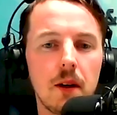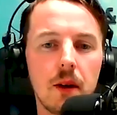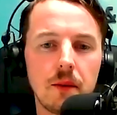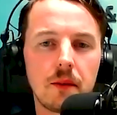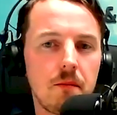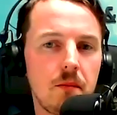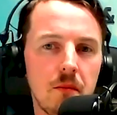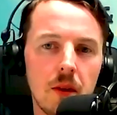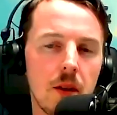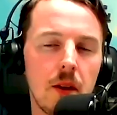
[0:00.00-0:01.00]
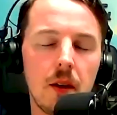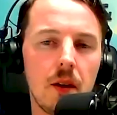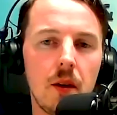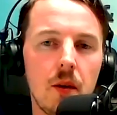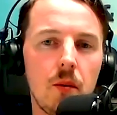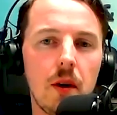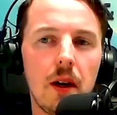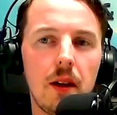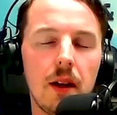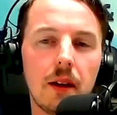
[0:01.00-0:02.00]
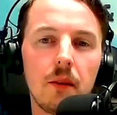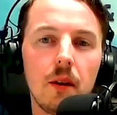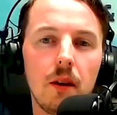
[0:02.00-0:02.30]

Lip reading: I was like,